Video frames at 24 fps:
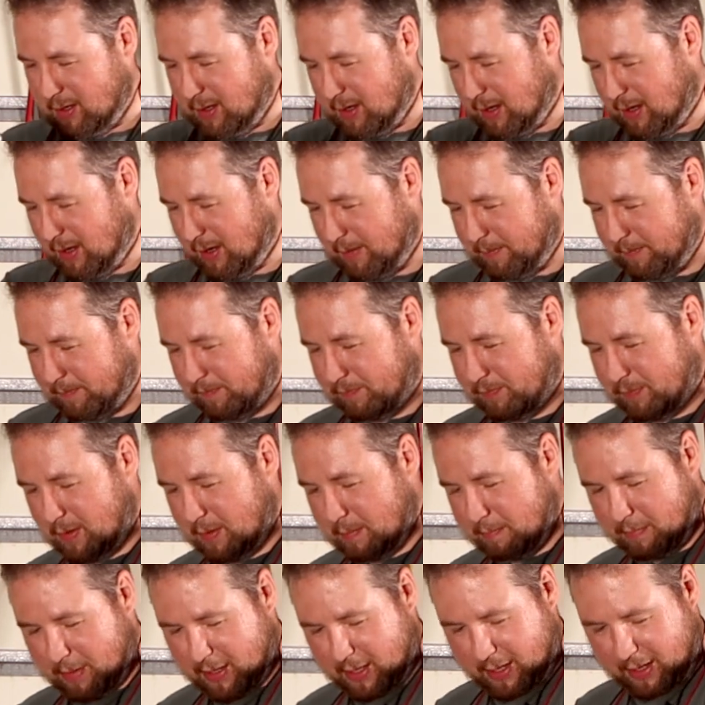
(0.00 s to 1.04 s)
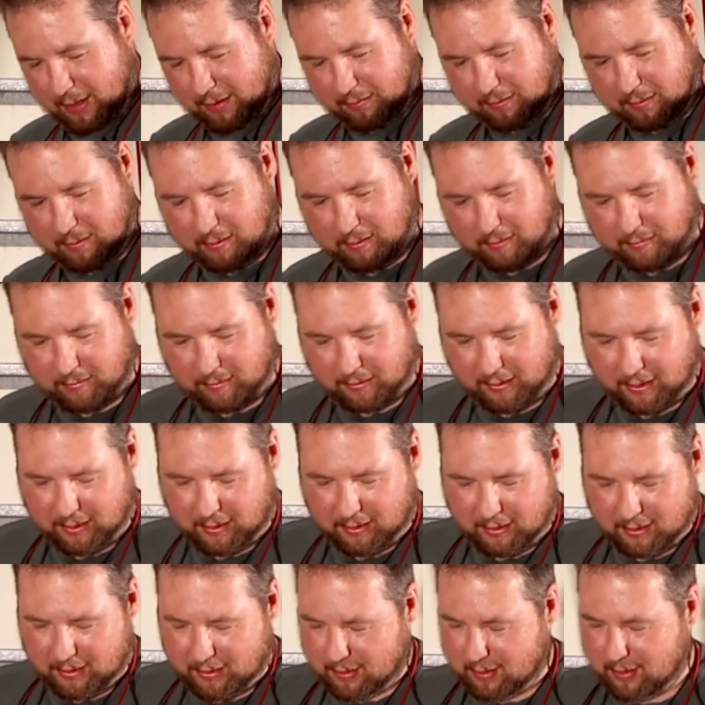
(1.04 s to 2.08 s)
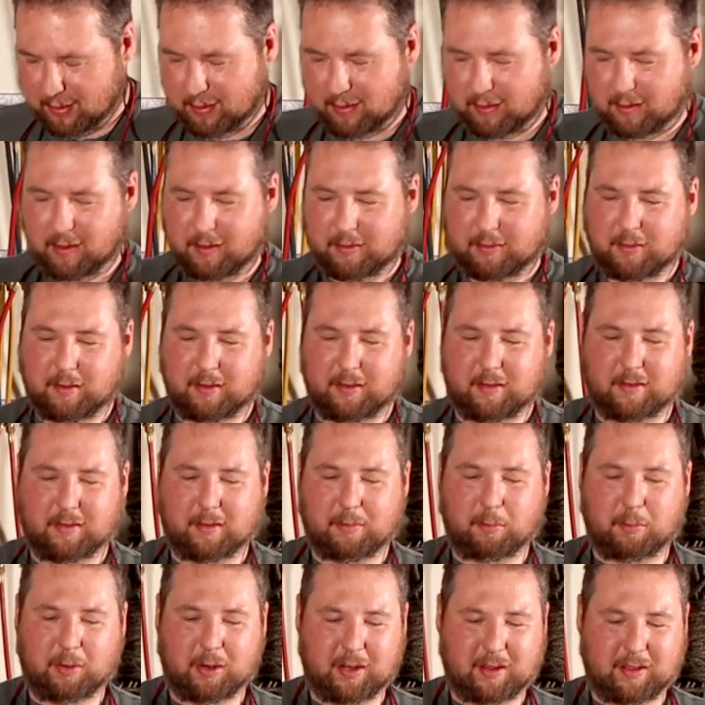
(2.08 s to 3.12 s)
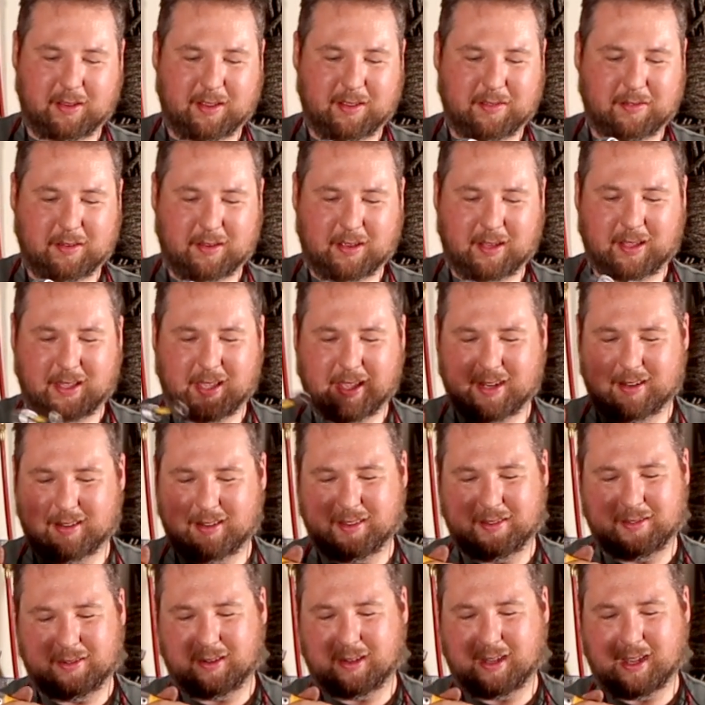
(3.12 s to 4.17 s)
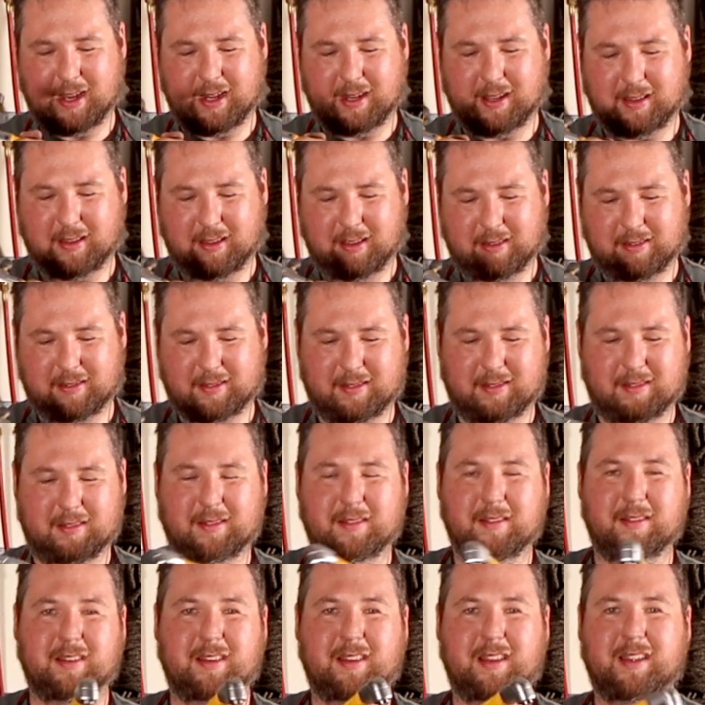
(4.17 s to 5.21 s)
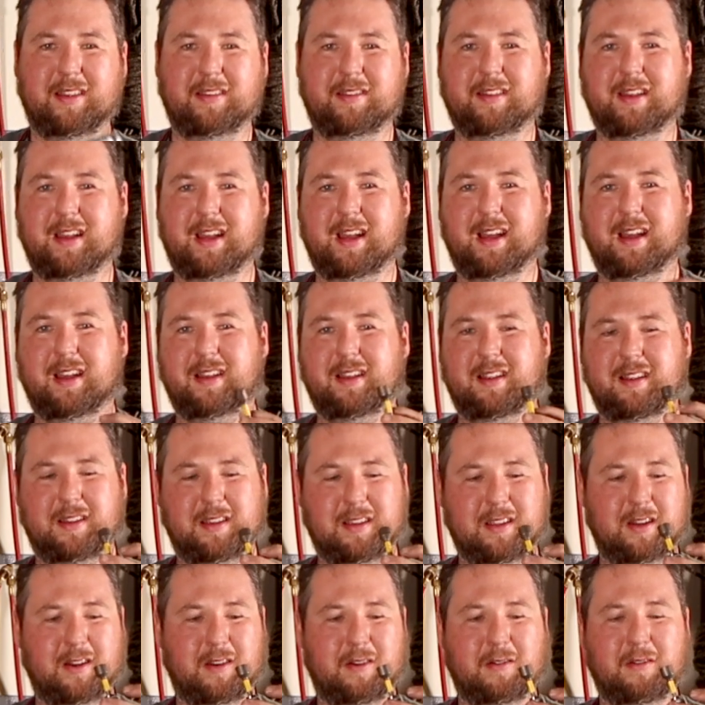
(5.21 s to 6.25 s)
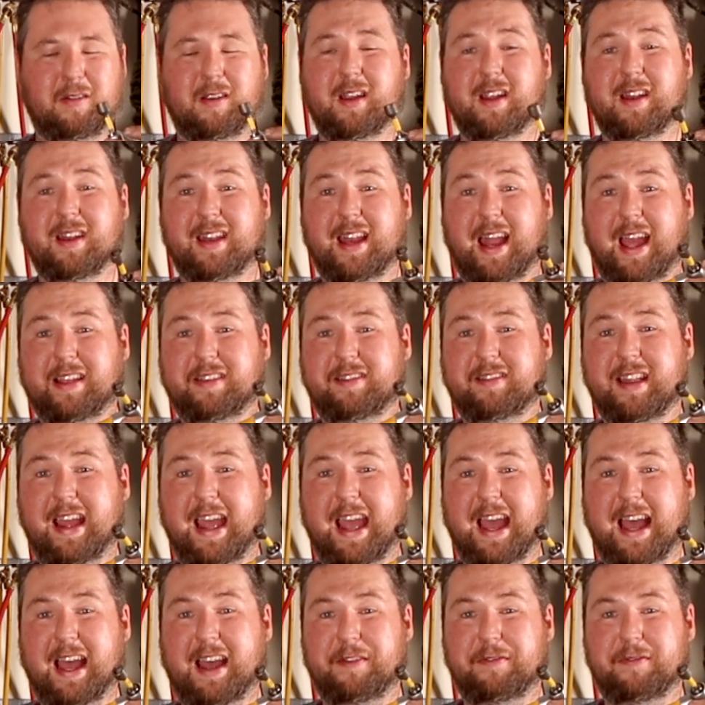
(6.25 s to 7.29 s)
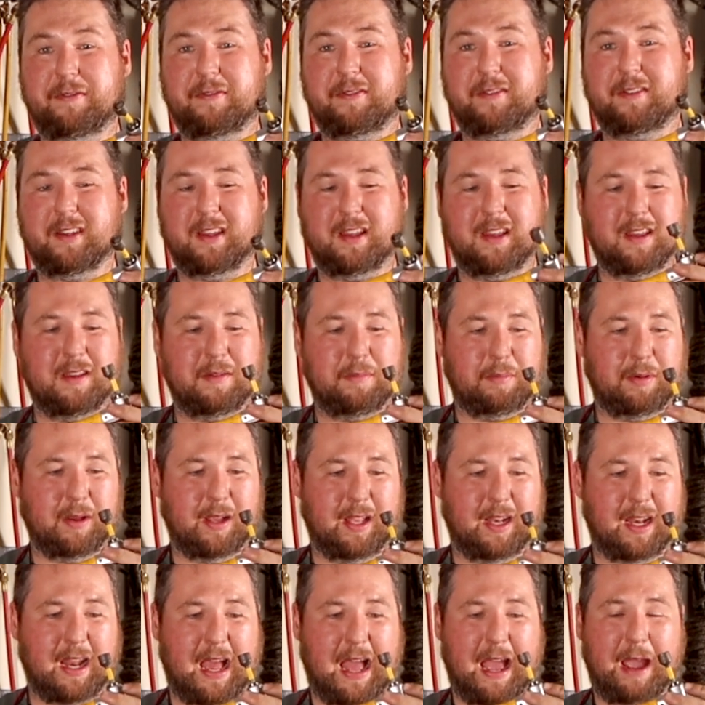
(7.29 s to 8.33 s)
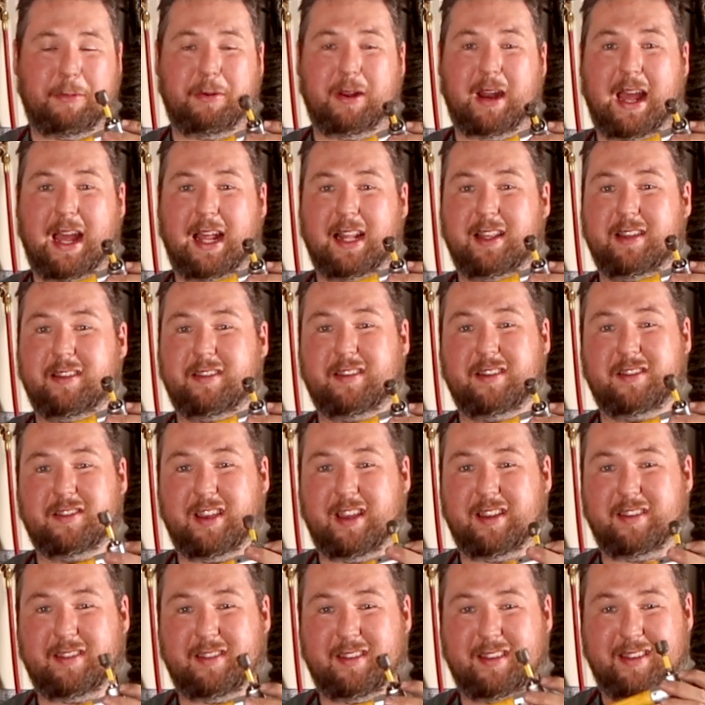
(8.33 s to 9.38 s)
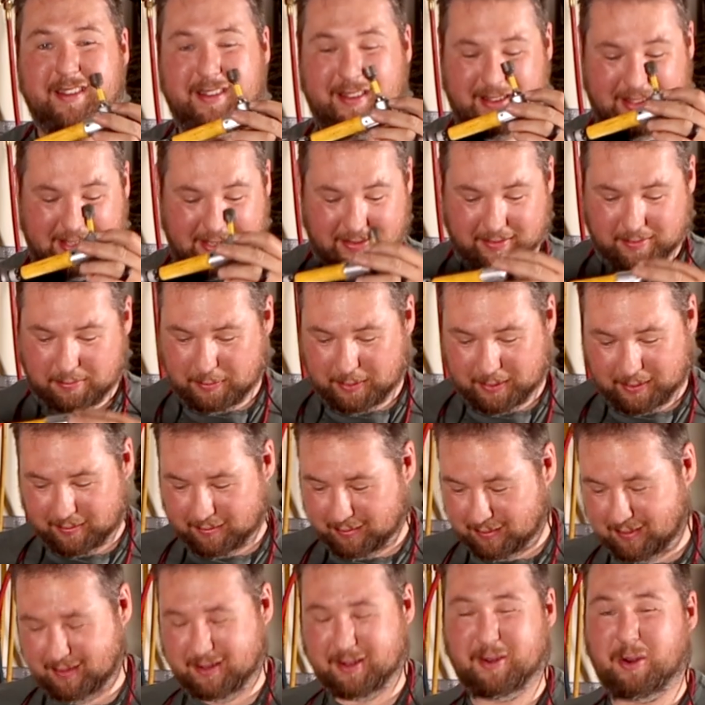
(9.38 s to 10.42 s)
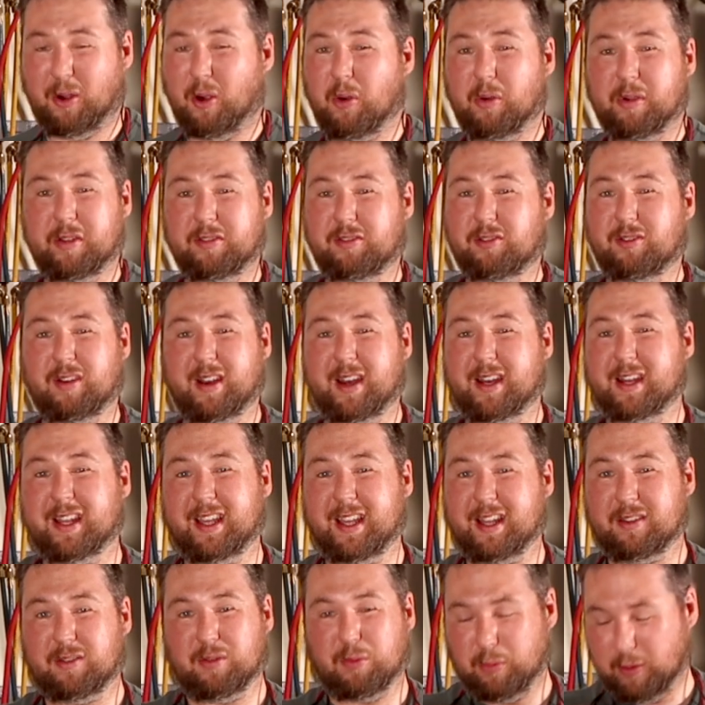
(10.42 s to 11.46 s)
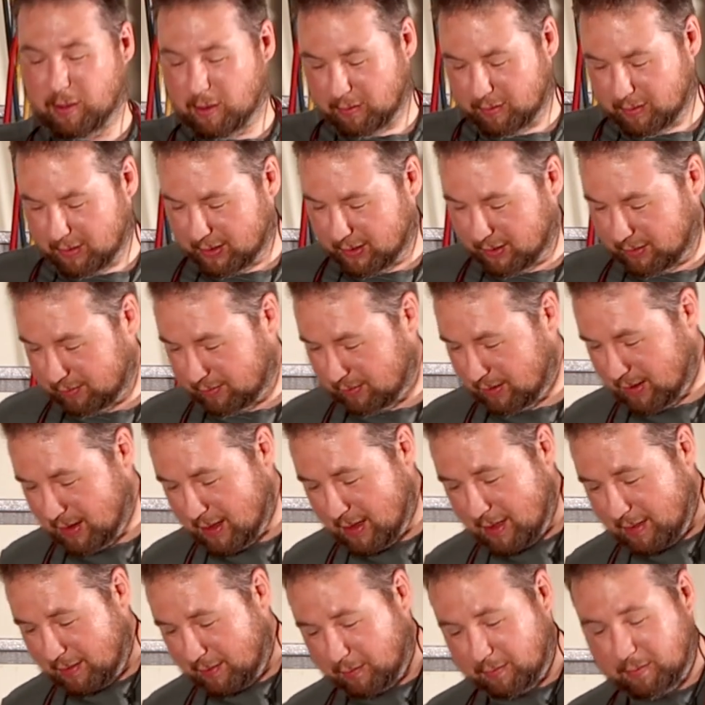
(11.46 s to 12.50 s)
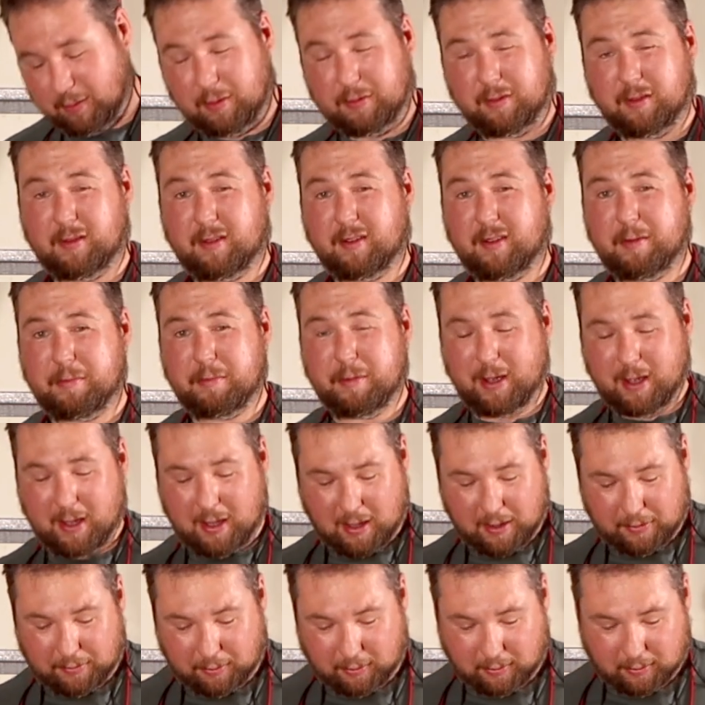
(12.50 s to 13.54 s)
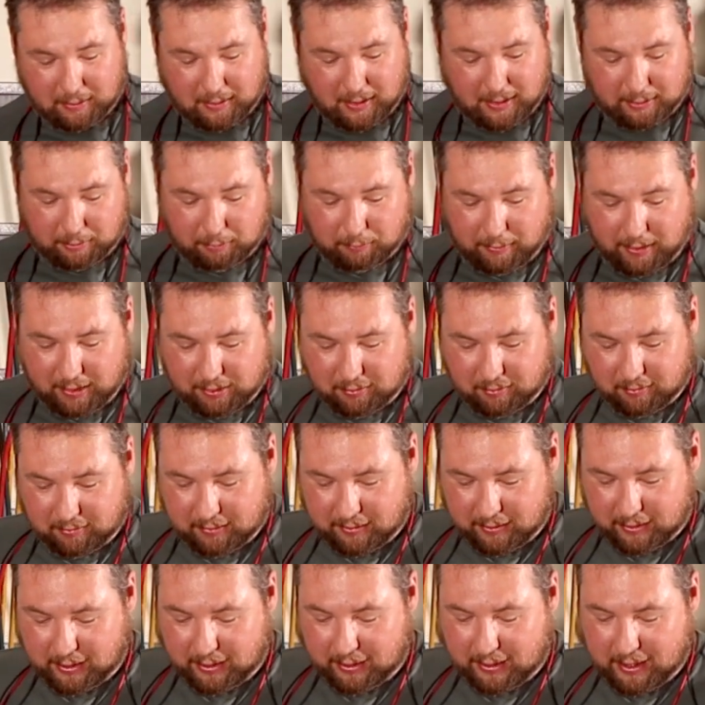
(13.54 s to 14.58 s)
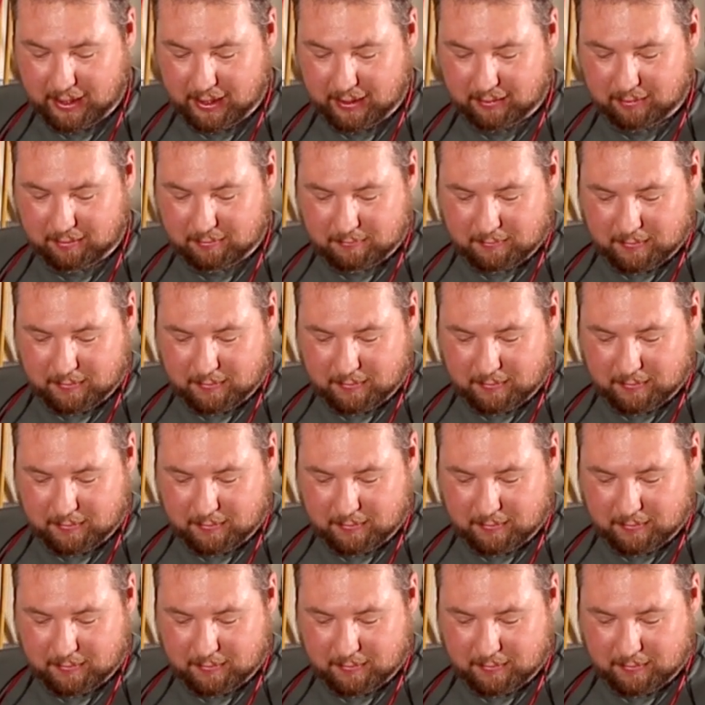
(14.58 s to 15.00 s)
um, bit as you can see. This is one, these again, these are kind of this, these, uh, you know, nice to have, but I would highly suggest these because you're always trying to get to weird things. There's also some uh, other kind of wrenches you can get.